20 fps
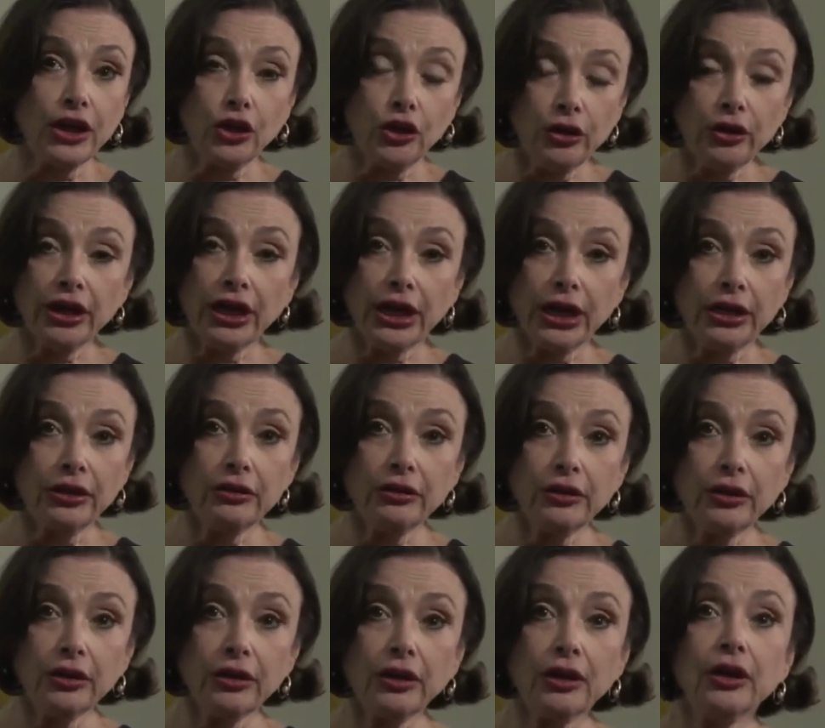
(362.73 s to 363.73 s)
that you need,
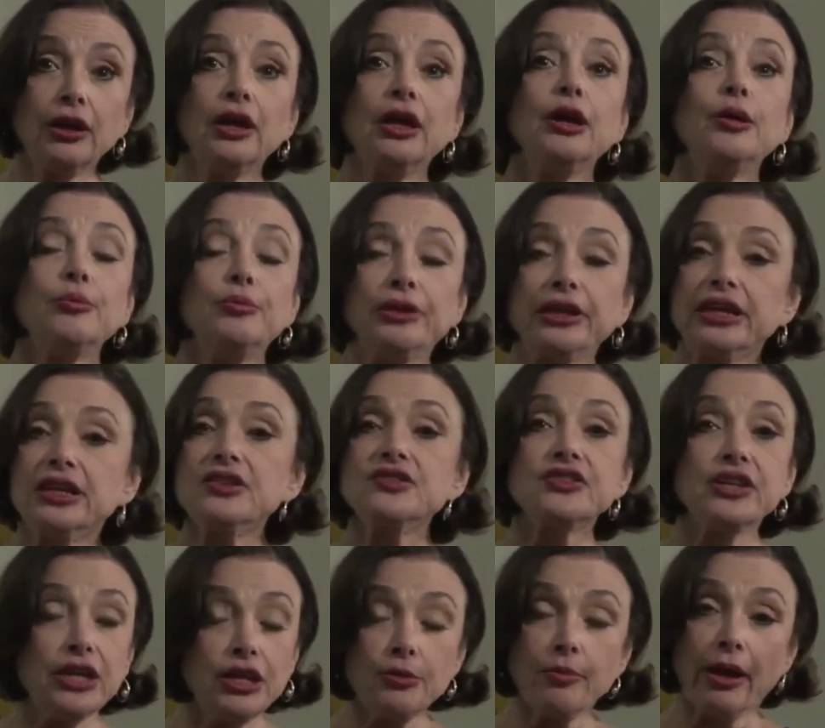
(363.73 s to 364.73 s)

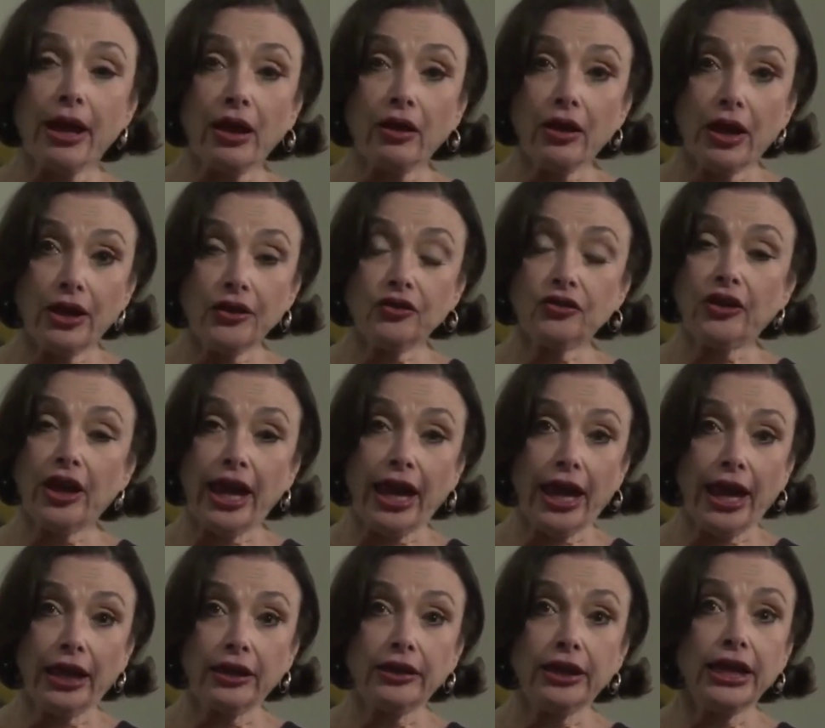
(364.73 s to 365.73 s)
please email us
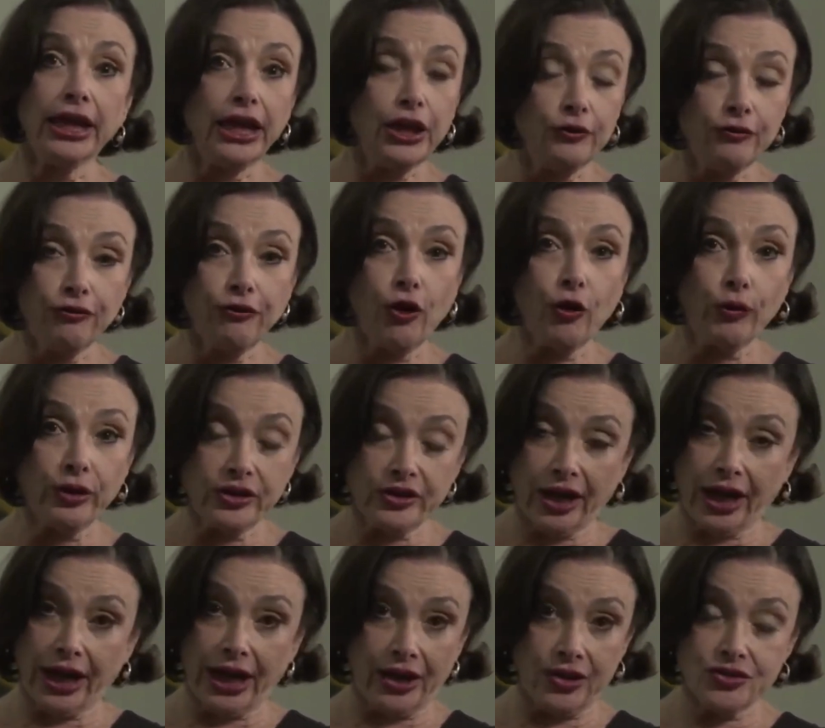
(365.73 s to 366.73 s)
at
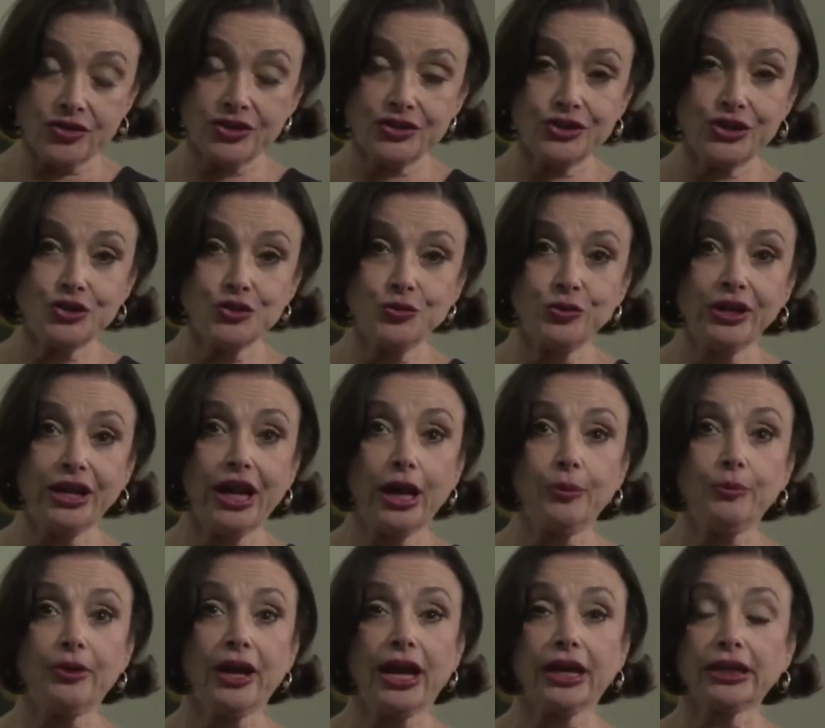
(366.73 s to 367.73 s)

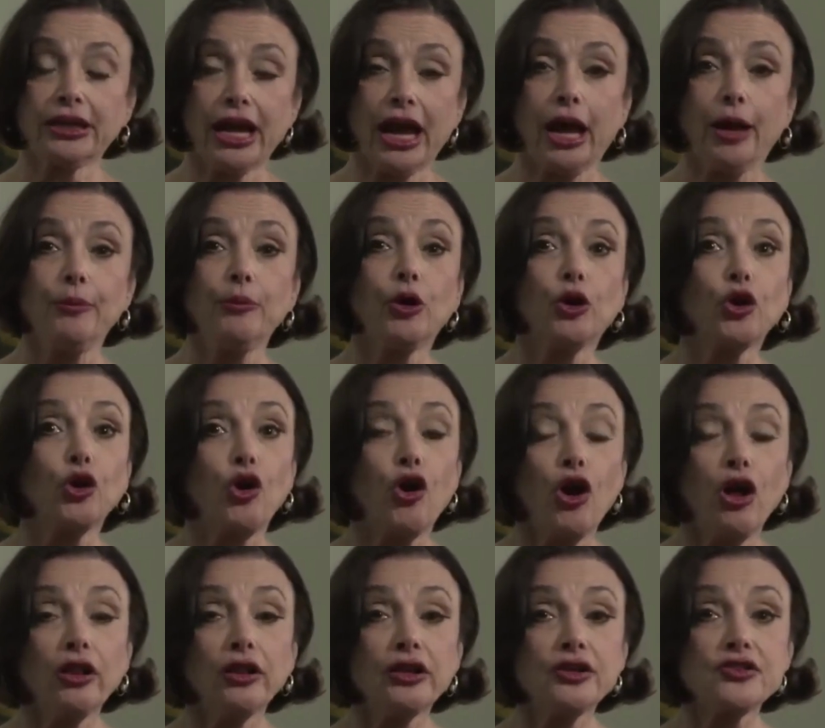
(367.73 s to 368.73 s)
info@diastasisrehab.com or
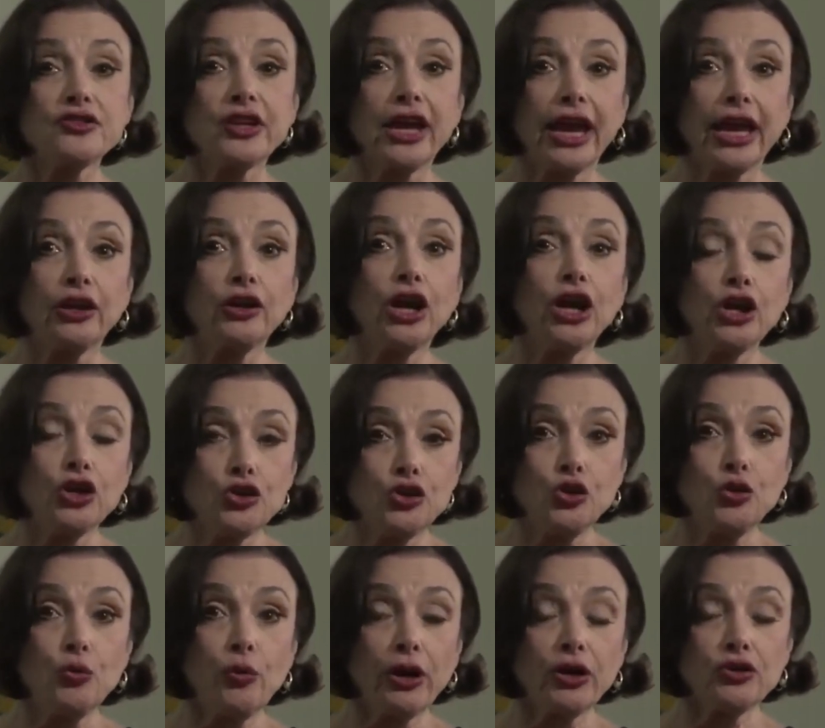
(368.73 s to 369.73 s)
call us at
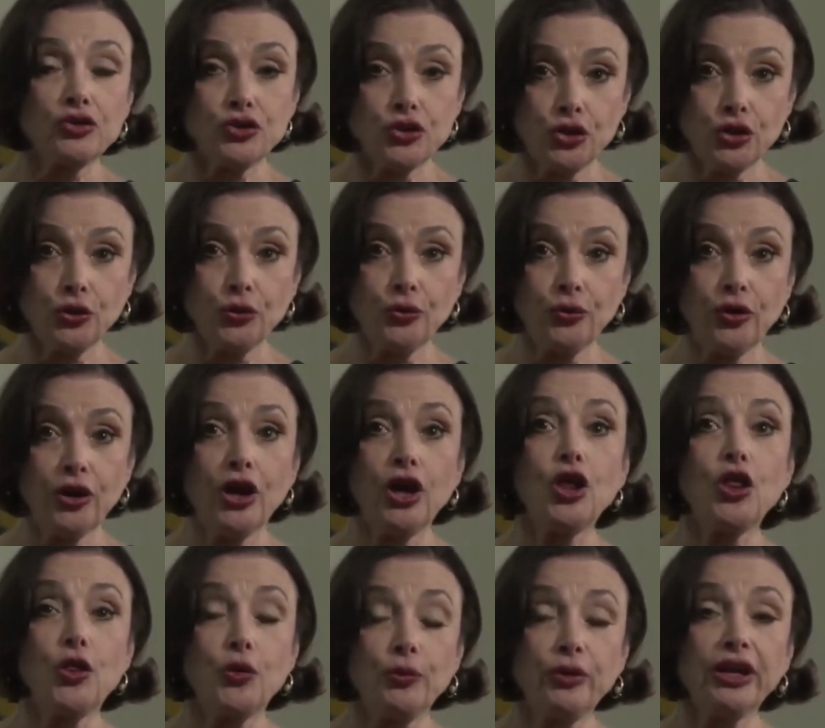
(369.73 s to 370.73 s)

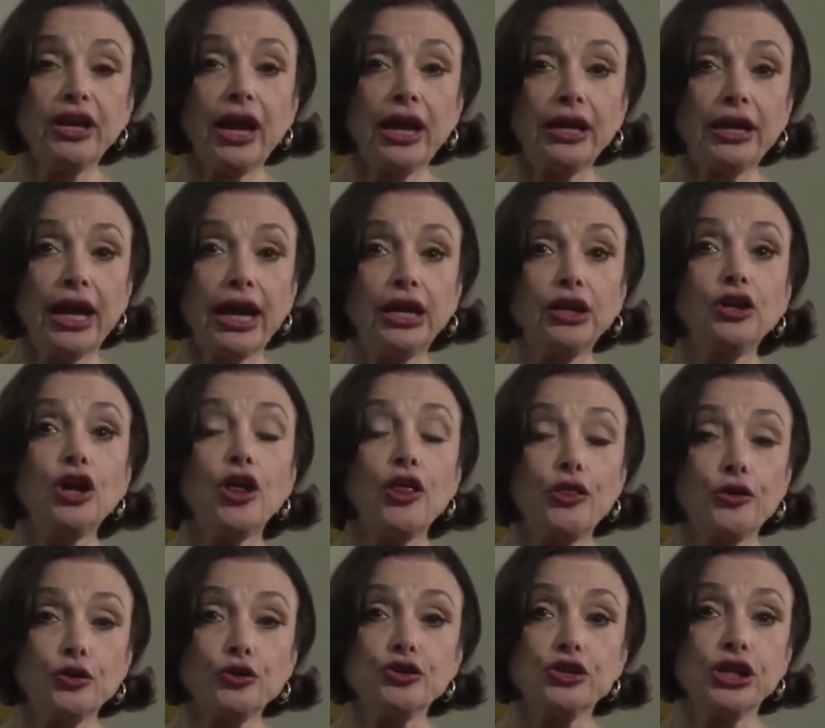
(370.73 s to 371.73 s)

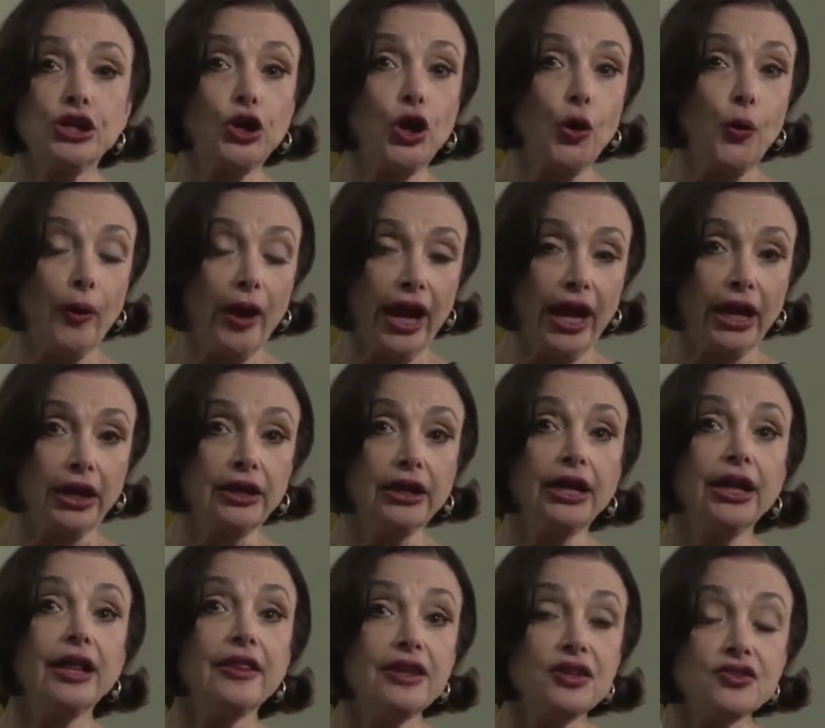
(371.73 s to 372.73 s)
212-388-1308.
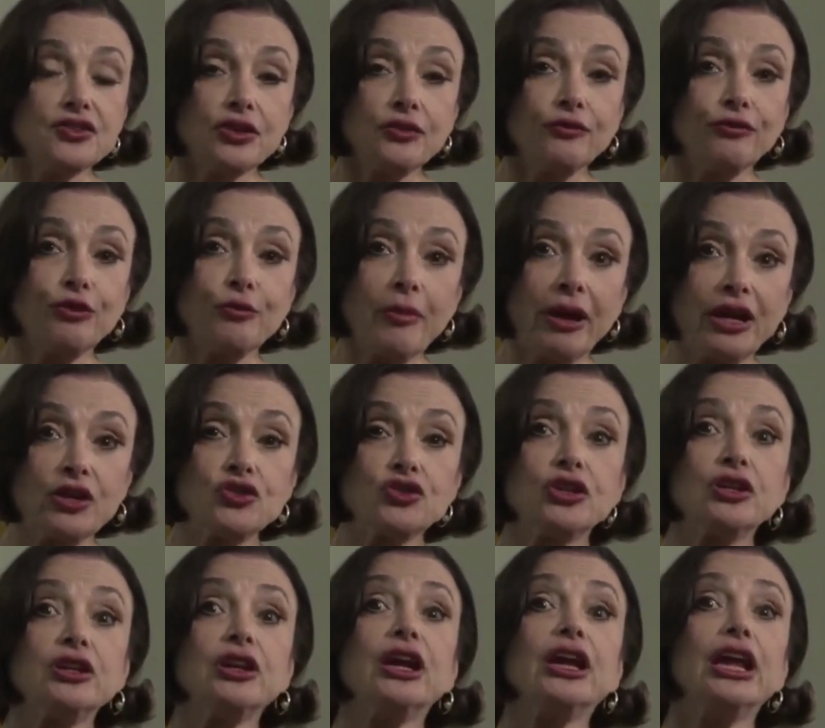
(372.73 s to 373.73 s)
This
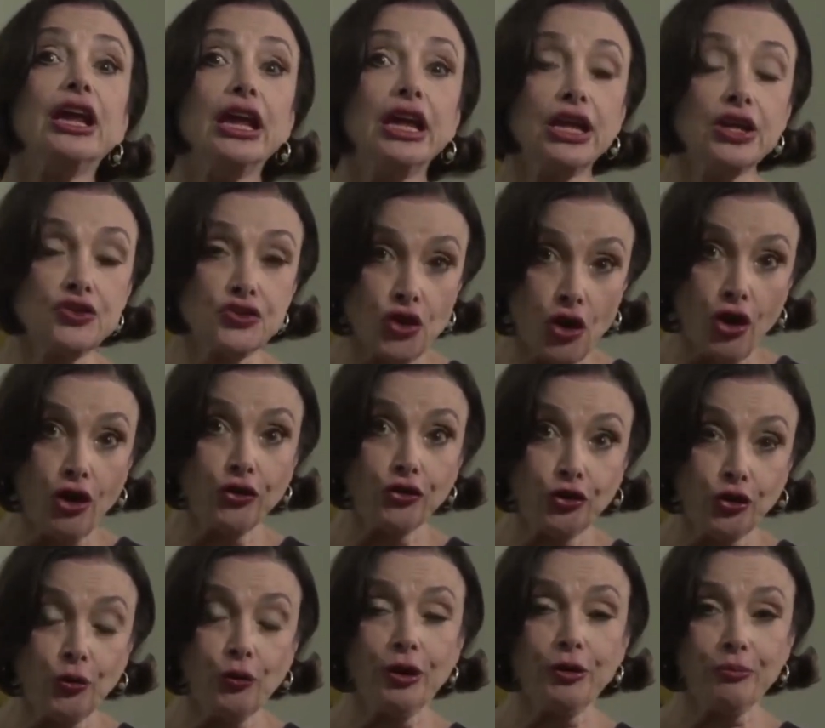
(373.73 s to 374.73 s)
information is
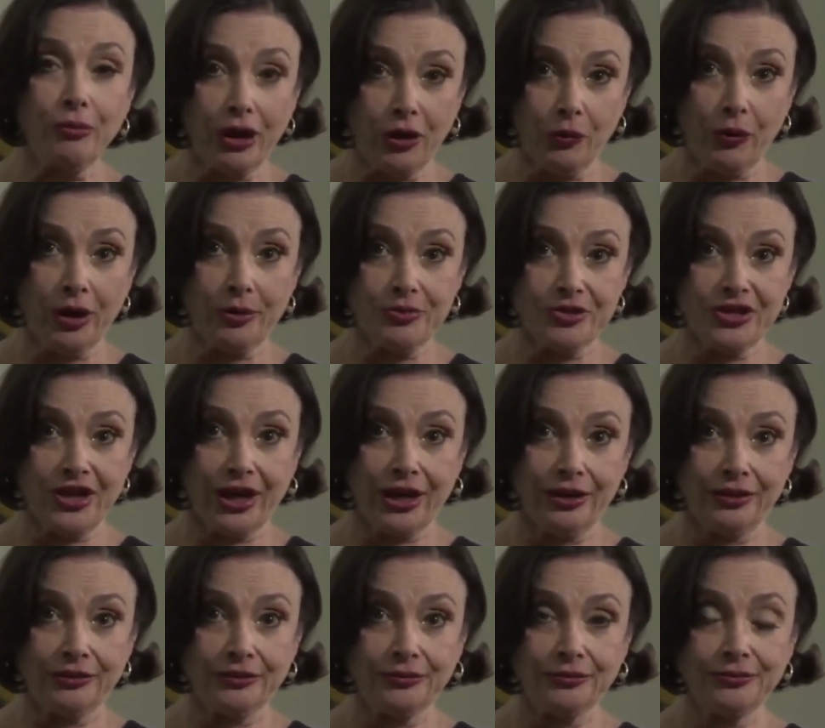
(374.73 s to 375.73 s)
also on my
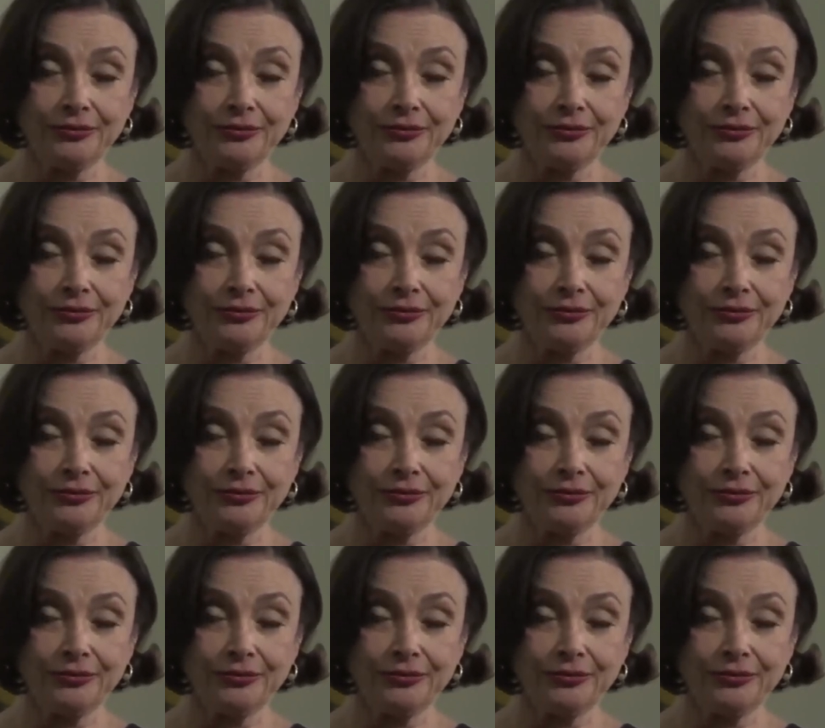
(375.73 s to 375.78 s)
website.